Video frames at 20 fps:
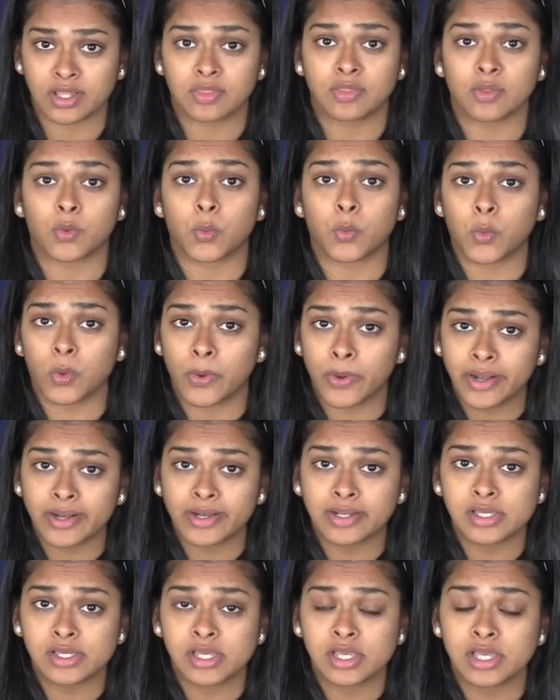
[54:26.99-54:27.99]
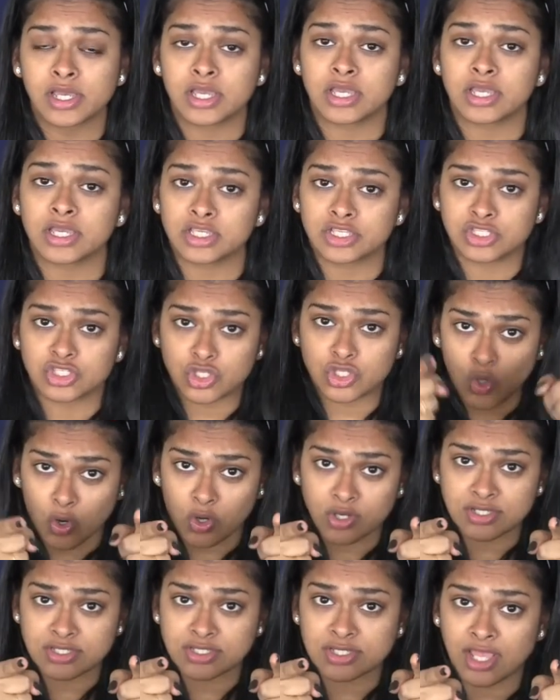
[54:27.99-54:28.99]
The world is
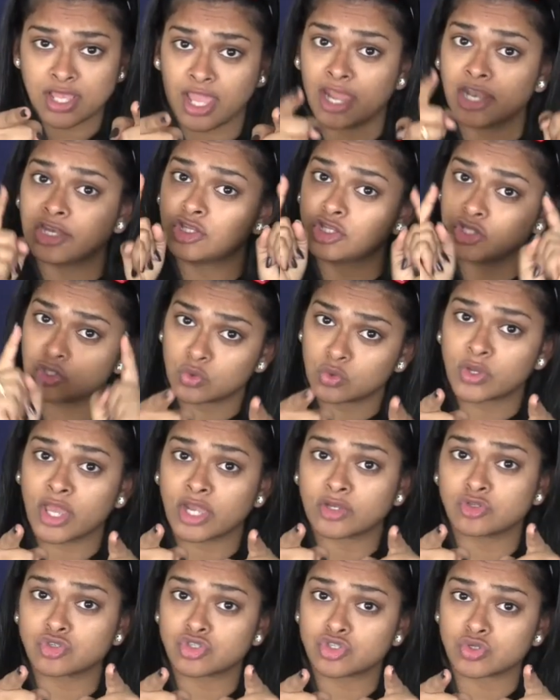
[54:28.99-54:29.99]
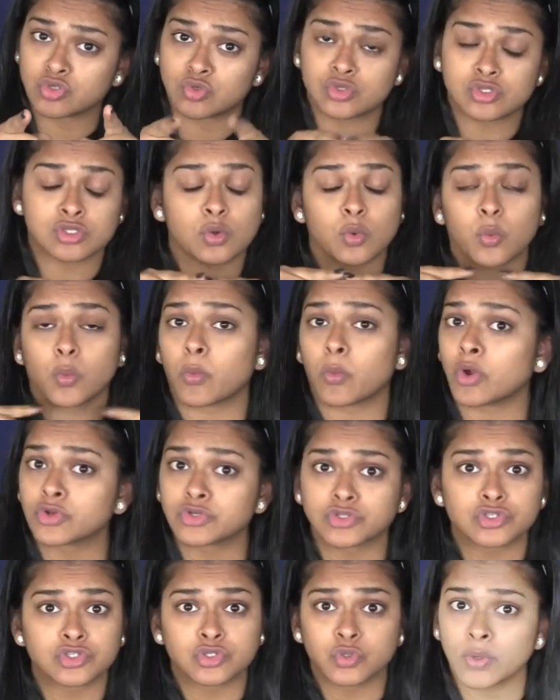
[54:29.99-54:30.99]
yours and you get to choose
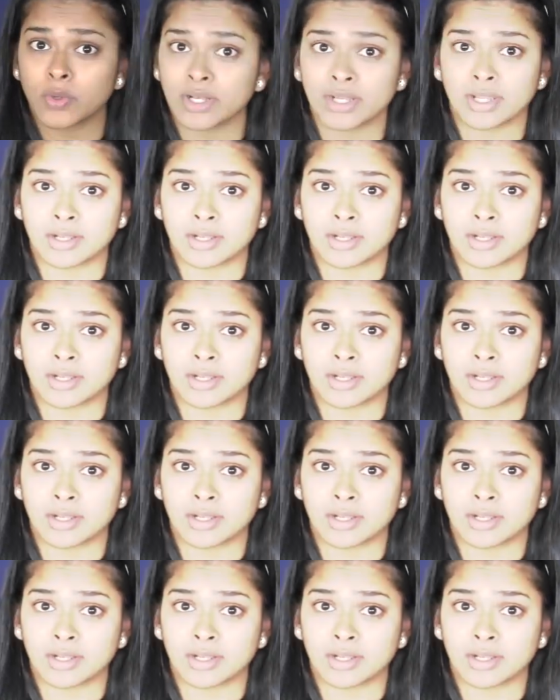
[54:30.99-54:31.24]
what to do in